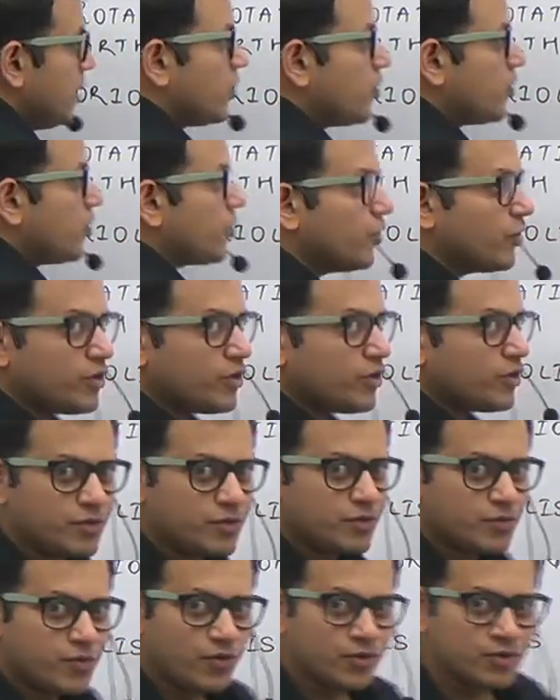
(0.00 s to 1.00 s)
The
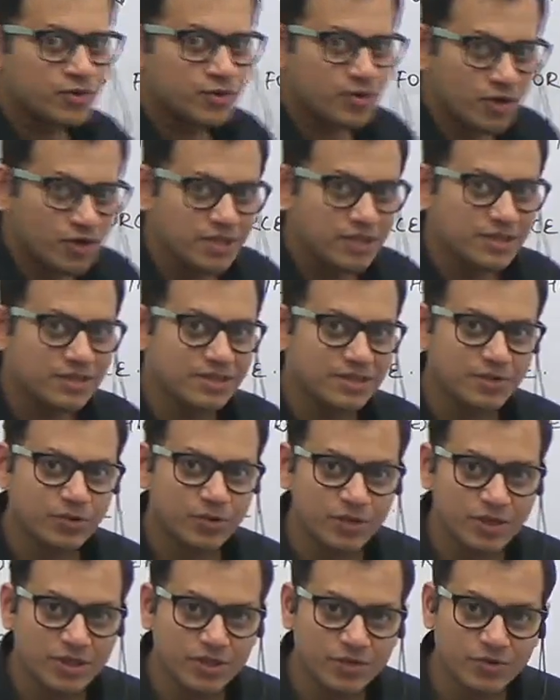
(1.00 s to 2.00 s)
Coriolis force causes
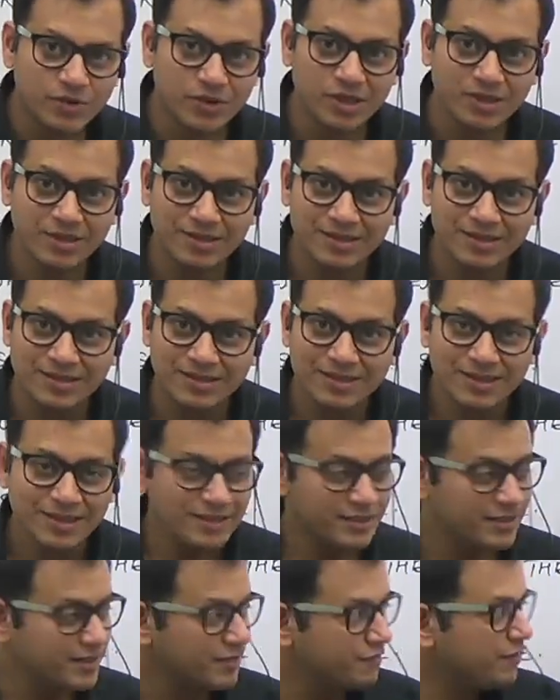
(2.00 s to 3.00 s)
the
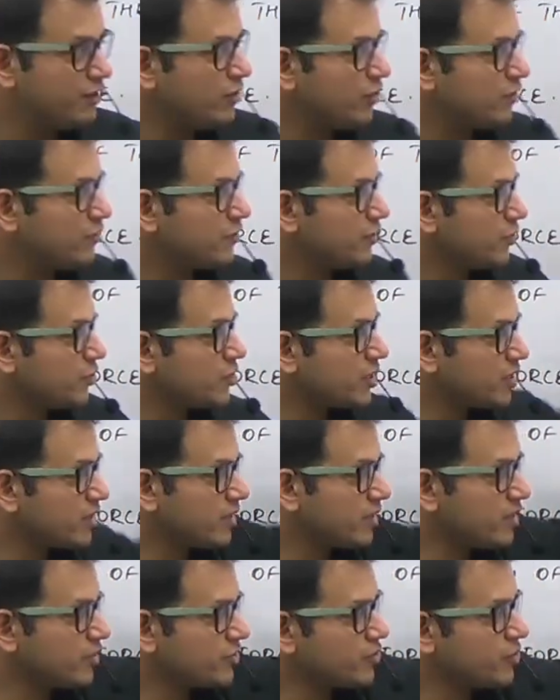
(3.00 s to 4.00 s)
drifting of the ocean
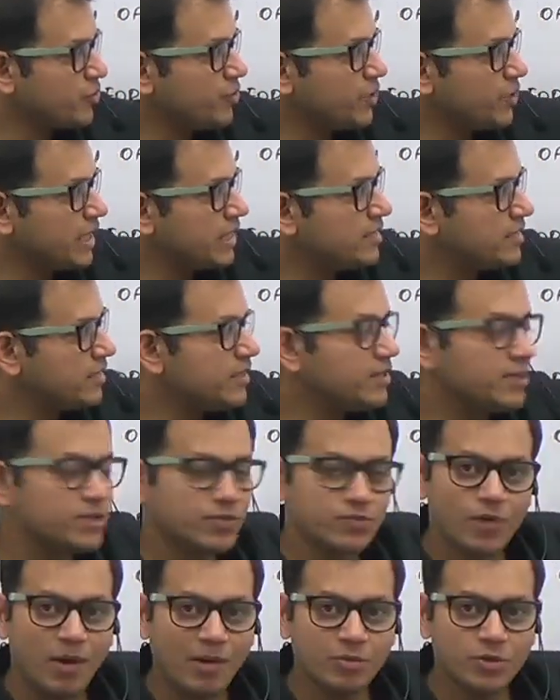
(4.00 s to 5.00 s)
current. So you can see
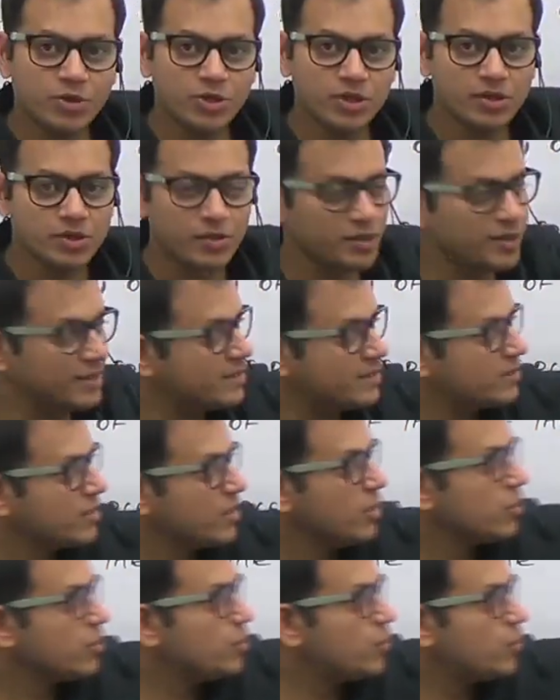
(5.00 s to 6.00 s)
this warm ocean currents
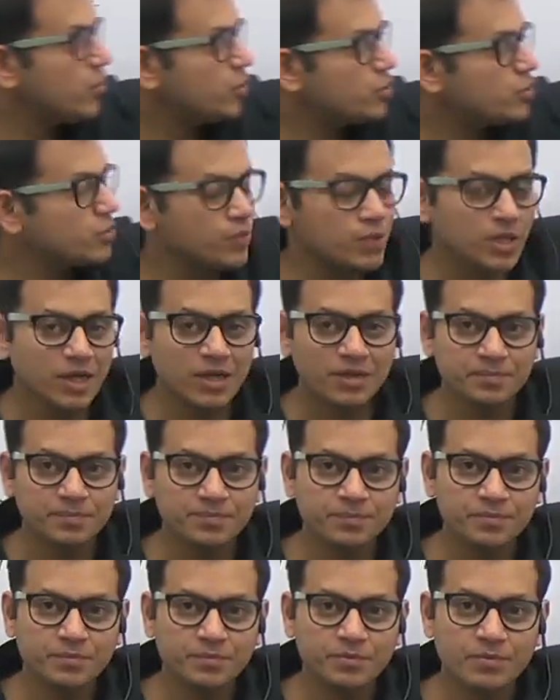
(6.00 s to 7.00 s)
goes to
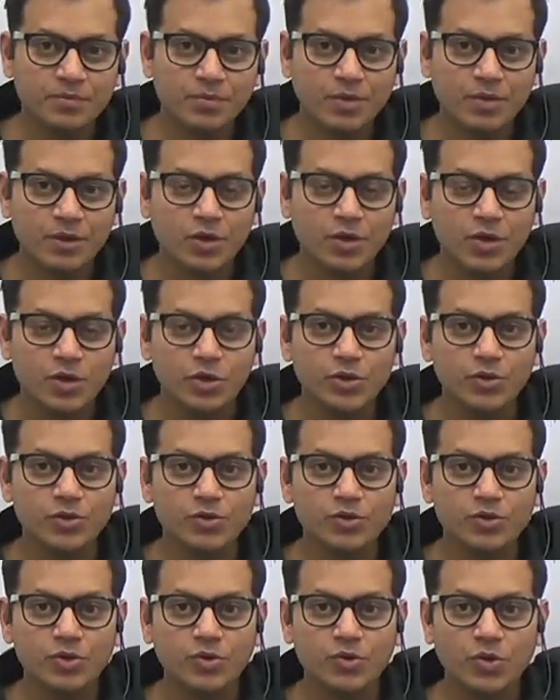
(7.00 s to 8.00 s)
due
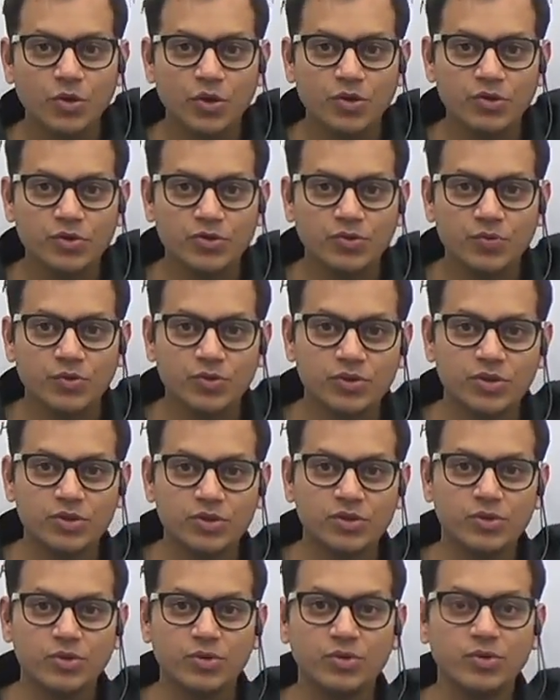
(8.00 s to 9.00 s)
to the Coriolis force,
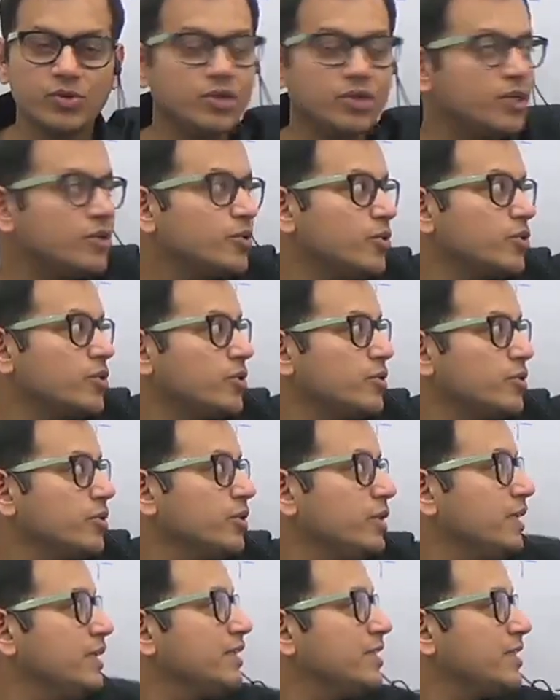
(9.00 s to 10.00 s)
it goes to,
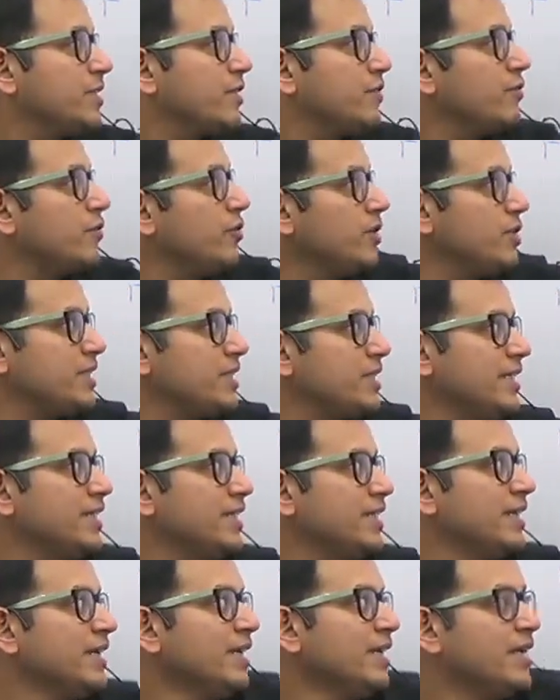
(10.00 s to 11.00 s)
instead of going
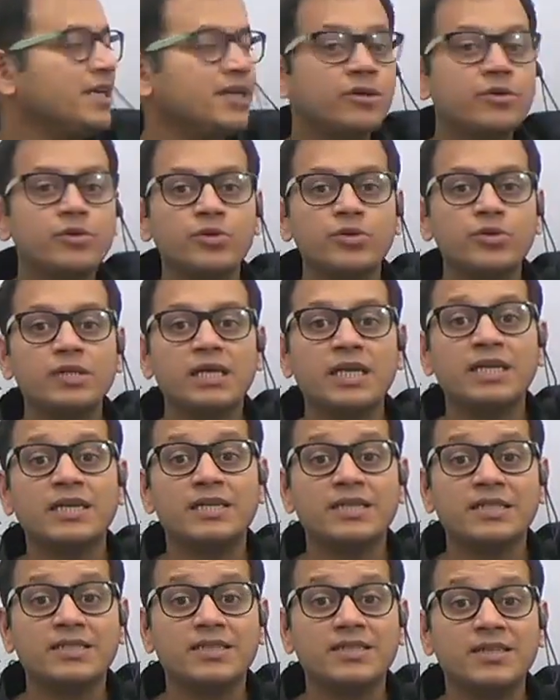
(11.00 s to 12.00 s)
straight, it goes and
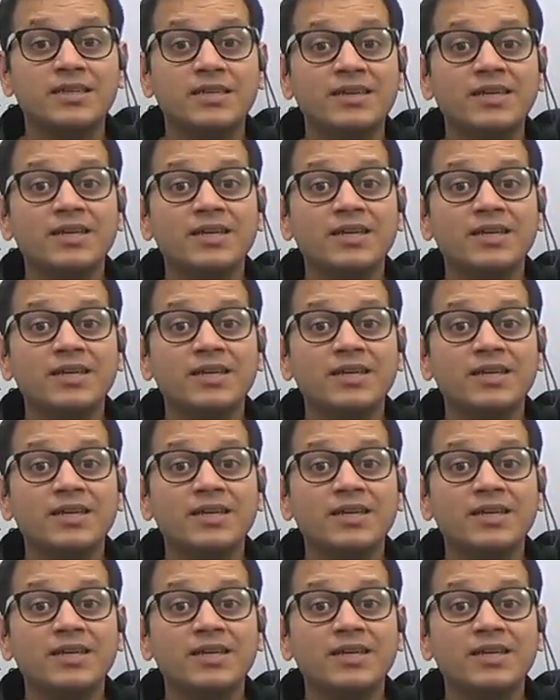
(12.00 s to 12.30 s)
hits the